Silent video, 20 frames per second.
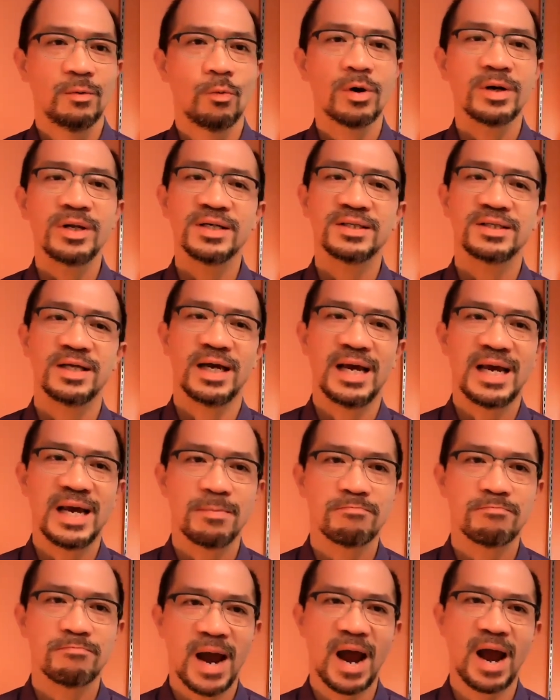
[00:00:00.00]
What is the
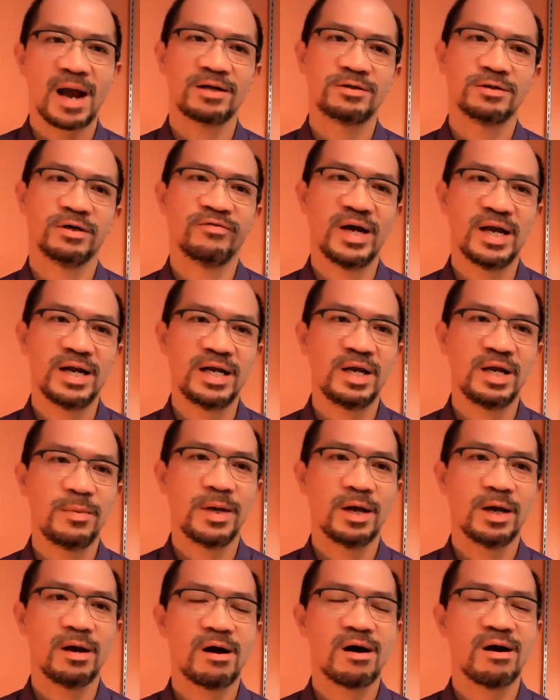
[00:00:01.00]
impact of
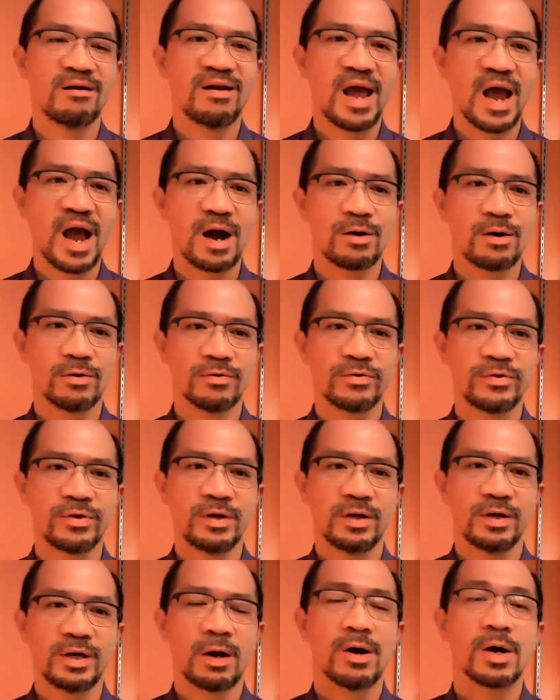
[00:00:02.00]
anemia on health?
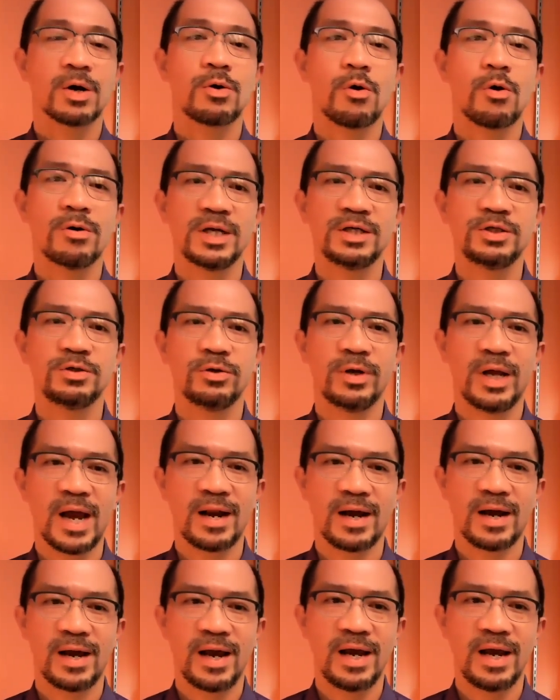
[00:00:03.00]
Now, according to the
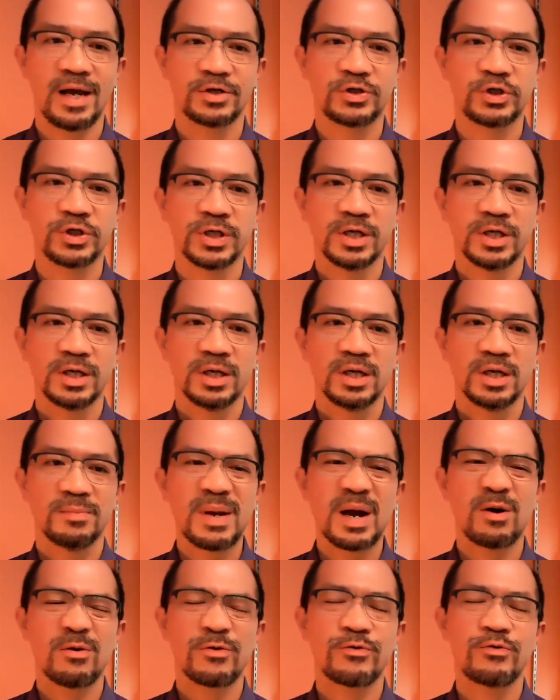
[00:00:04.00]
NIH,
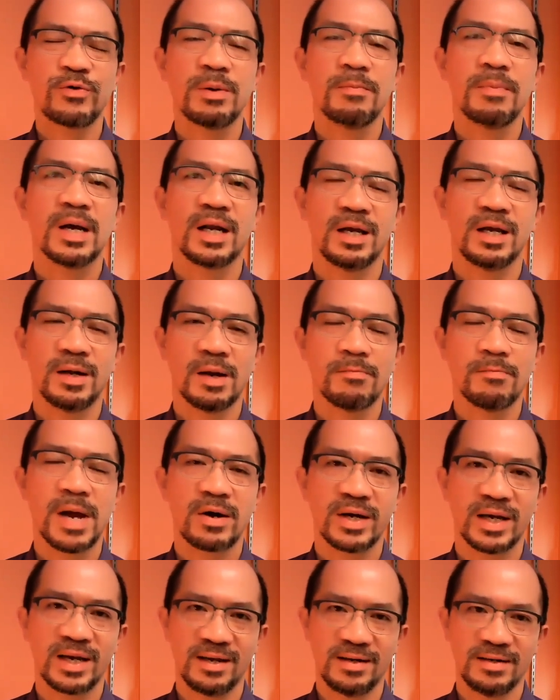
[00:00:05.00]
about 3 million
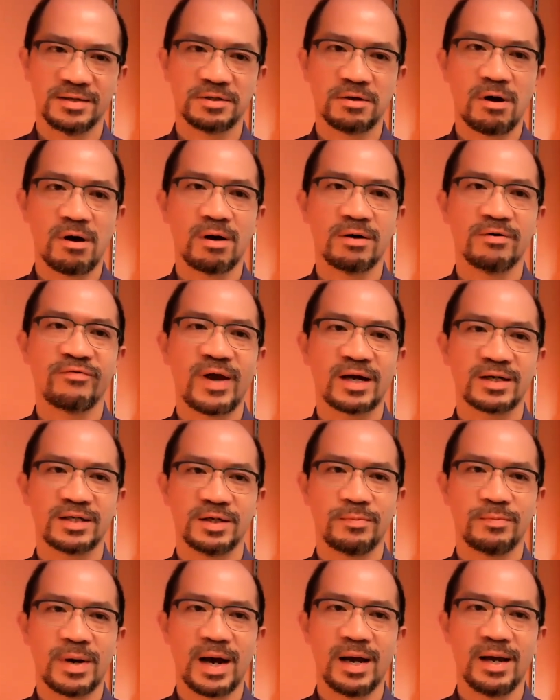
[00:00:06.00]
Americans are
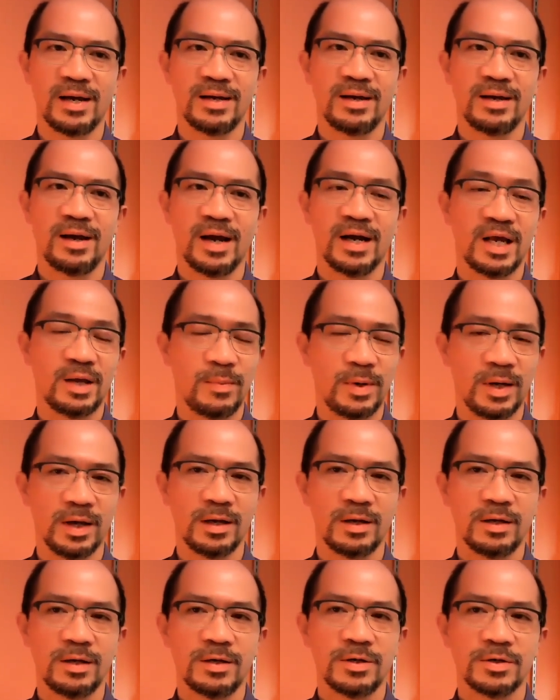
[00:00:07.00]
affected by
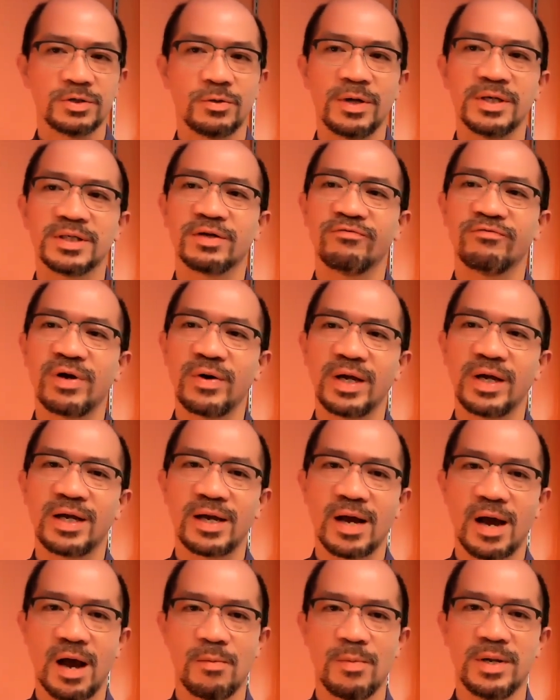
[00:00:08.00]
anemia. So it's a very
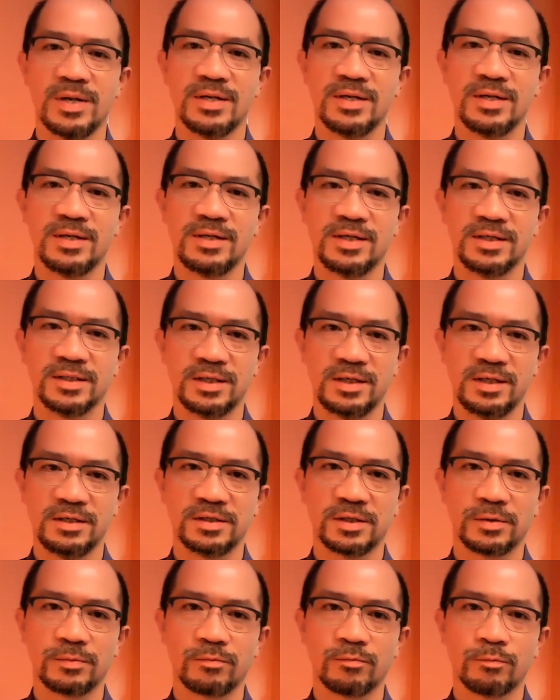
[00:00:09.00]
common
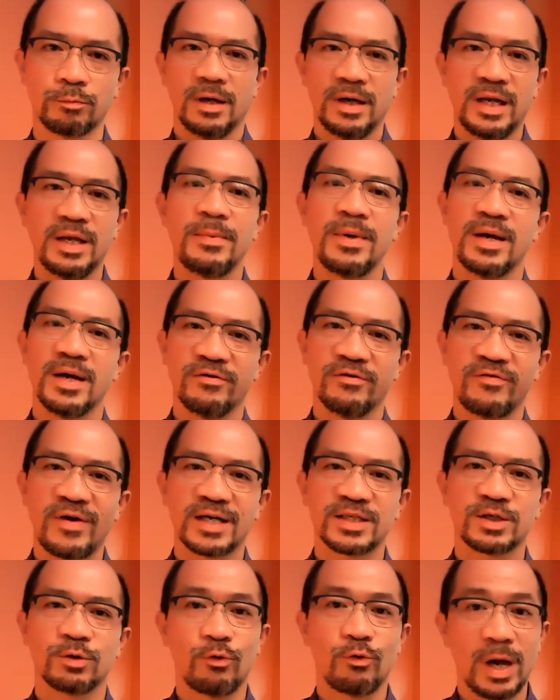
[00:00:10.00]
disease. Anemia
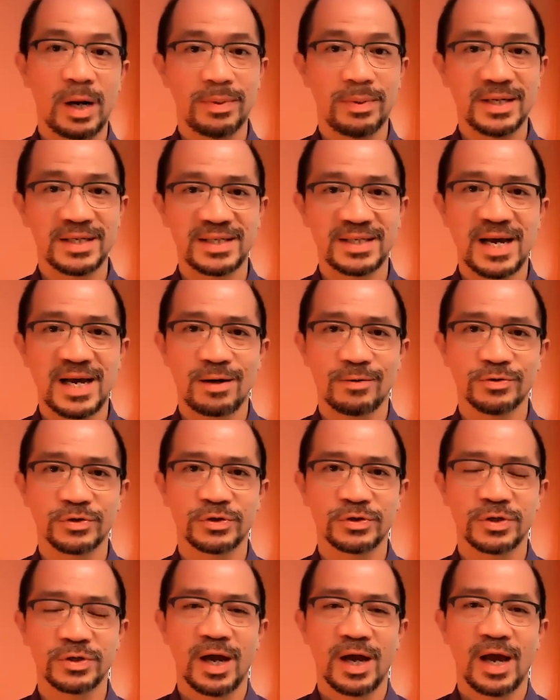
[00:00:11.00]
affects red blood
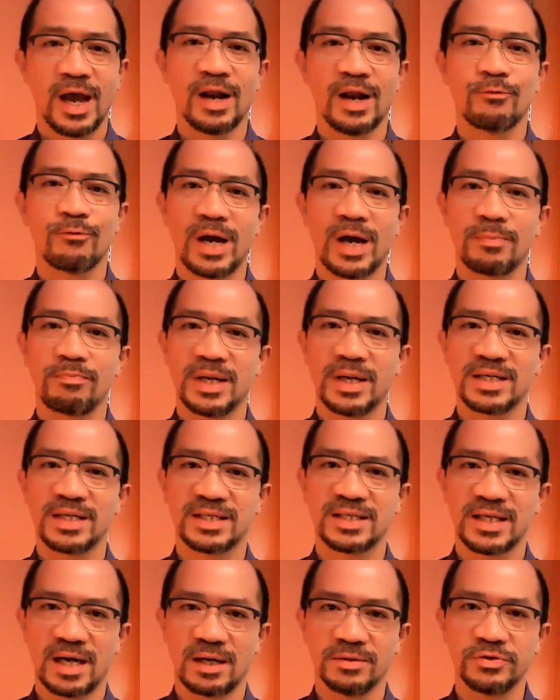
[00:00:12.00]
cells, and red blood
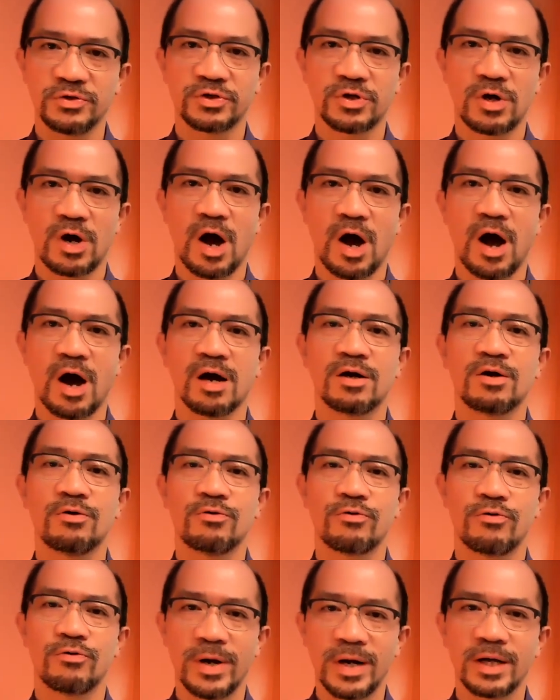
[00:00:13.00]
cells are
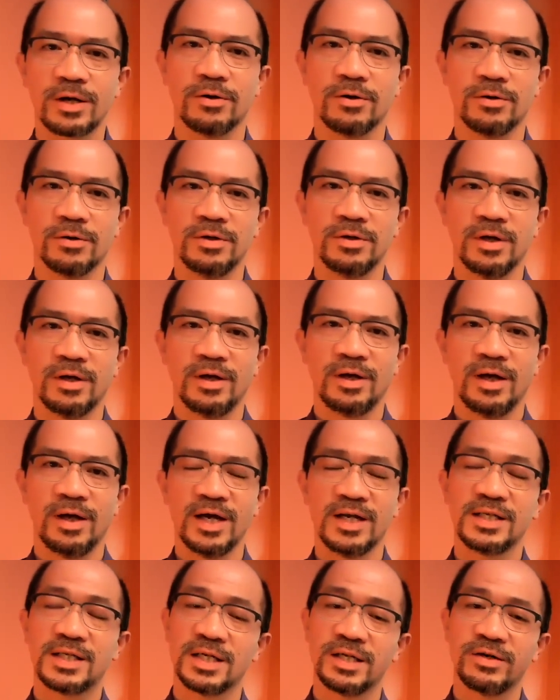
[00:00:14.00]
critical
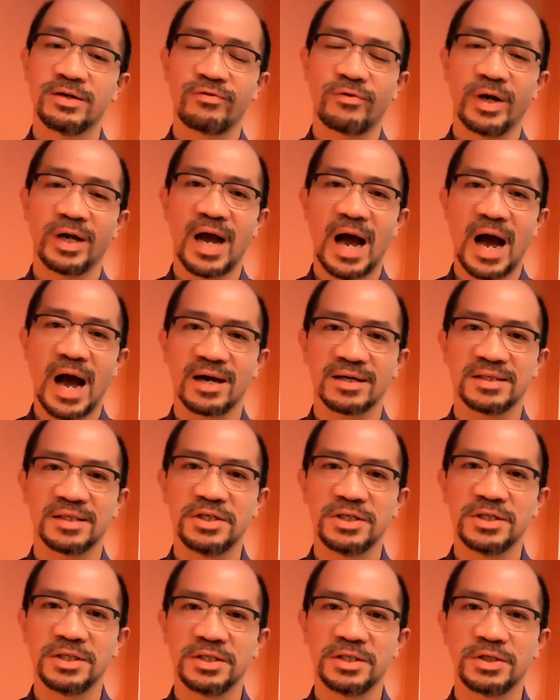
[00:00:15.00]
in delivering
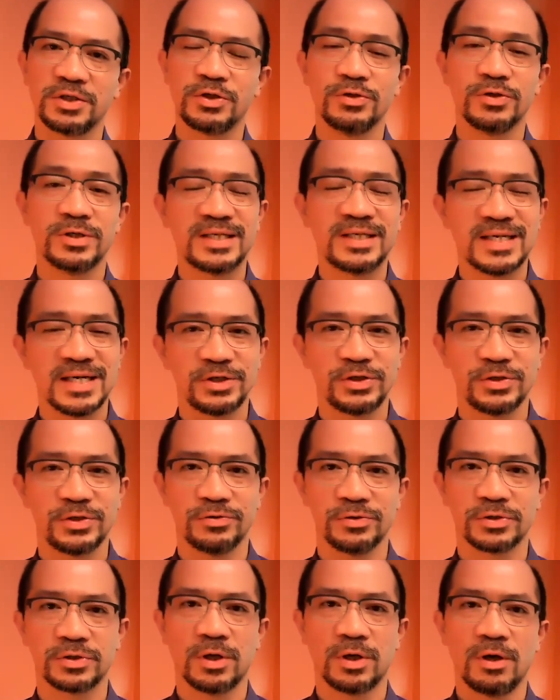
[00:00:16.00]
oxygen to
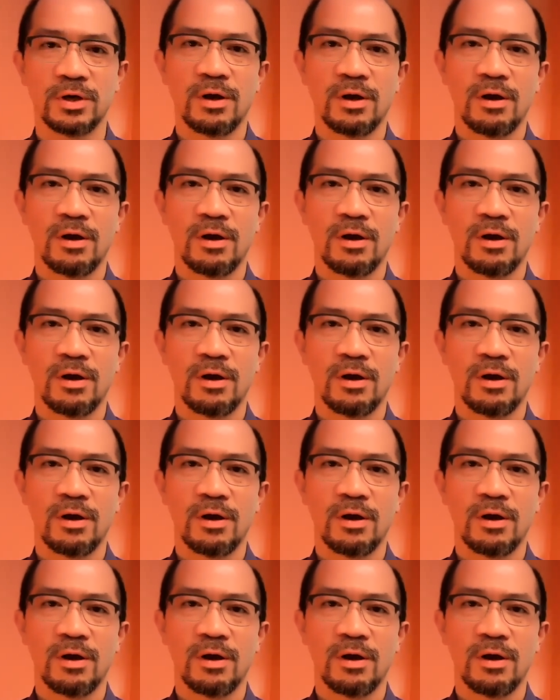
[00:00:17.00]
tissues.